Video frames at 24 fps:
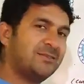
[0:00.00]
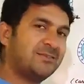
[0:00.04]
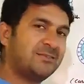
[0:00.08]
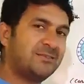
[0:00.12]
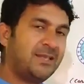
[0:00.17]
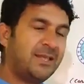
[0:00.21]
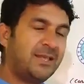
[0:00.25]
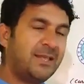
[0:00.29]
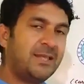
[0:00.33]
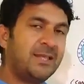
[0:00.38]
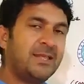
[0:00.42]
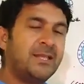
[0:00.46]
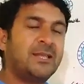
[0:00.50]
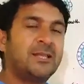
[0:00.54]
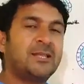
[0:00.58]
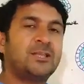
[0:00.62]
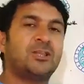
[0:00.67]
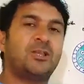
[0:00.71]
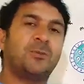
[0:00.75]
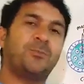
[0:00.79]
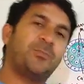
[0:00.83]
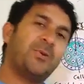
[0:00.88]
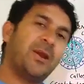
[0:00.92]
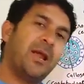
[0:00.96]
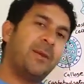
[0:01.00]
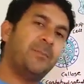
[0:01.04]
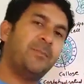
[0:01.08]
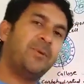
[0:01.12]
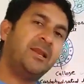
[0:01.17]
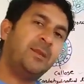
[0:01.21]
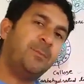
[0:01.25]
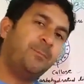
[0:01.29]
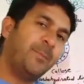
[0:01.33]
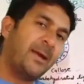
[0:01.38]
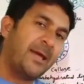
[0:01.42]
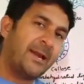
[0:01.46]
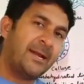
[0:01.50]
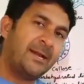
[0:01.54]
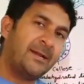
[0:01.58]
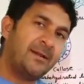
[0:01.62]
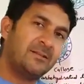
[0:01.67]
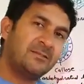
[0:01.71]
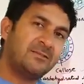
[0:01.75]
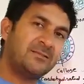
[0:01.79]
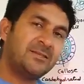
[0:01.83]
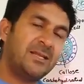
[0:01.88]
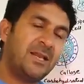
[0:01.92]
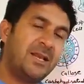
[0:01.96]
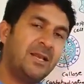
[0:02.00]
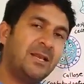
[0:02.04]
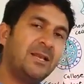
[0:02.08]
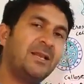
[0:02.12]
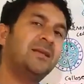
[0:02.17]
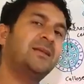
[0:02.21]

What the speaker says: say the primary parietal cell